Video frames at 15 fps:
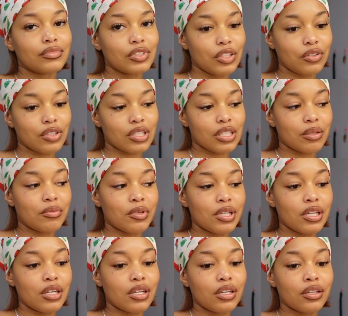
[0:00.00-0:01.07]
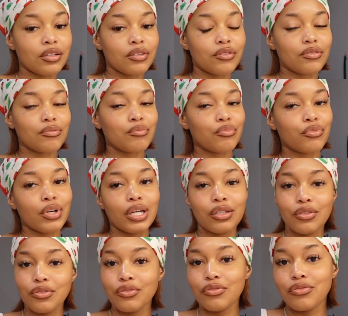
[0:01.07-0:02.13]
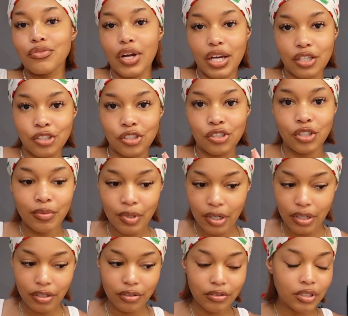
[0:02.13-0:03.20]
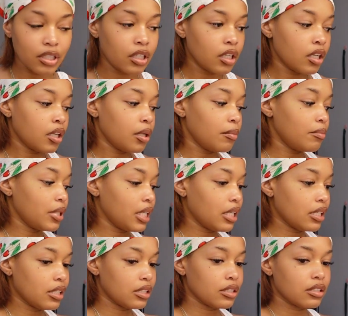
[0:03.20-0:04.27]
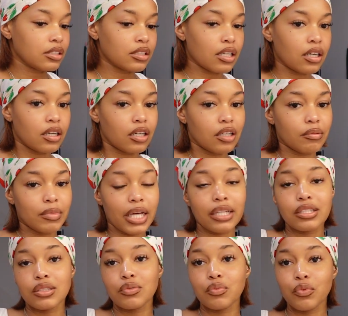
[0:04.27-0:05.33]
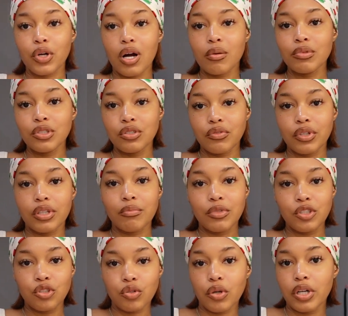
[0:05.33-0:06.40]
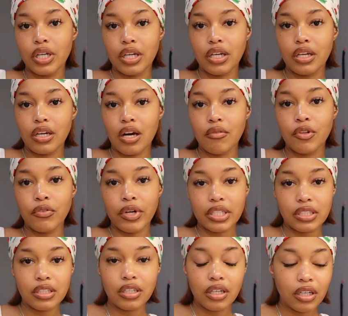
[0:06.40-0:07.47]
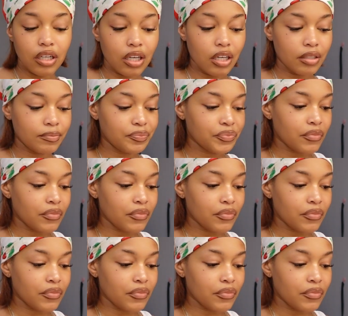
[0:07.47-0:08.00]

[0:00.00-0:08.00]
You'll see me brand new, fresh tomorrow, because that's where I'll be doing the majority of the rest of the cooking.